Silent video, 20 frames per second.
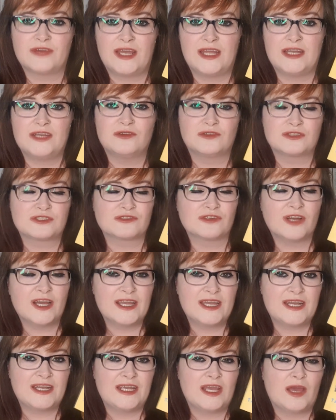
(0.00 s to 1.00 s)
a
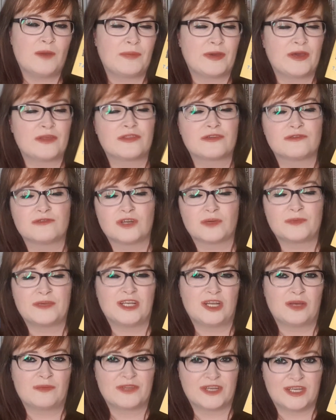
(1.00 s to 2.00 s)
notoriety about the rugby
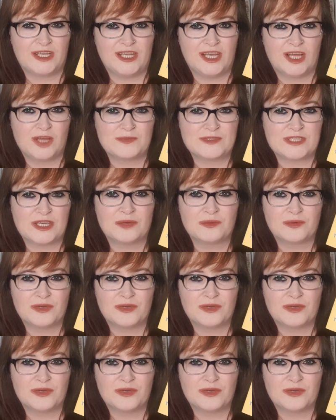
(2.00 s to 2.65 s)
club that he helps out